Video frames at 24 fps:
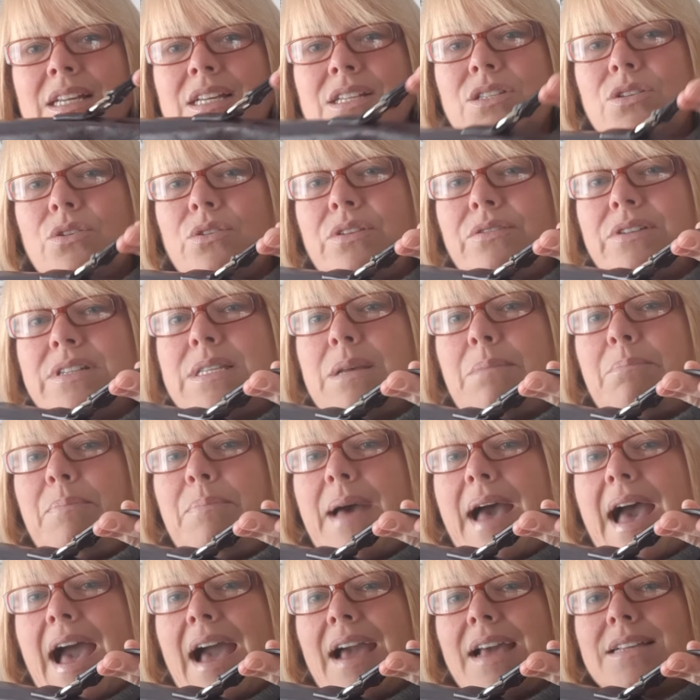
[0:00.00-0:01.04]
So there is a
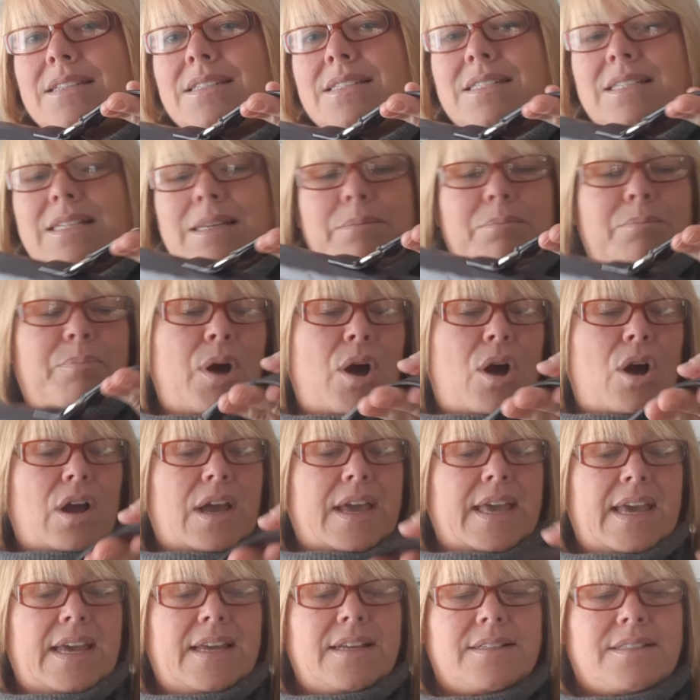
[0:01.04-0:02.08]
back slip
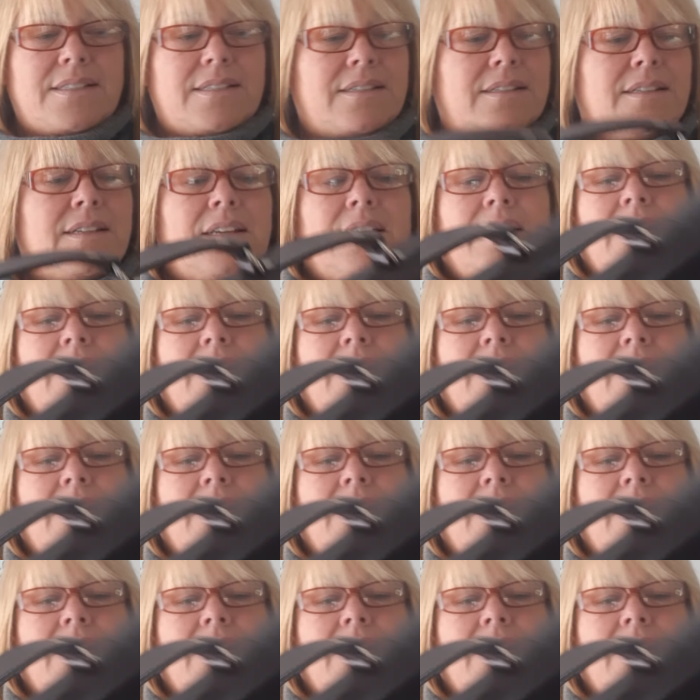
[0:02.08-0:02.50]
pocket,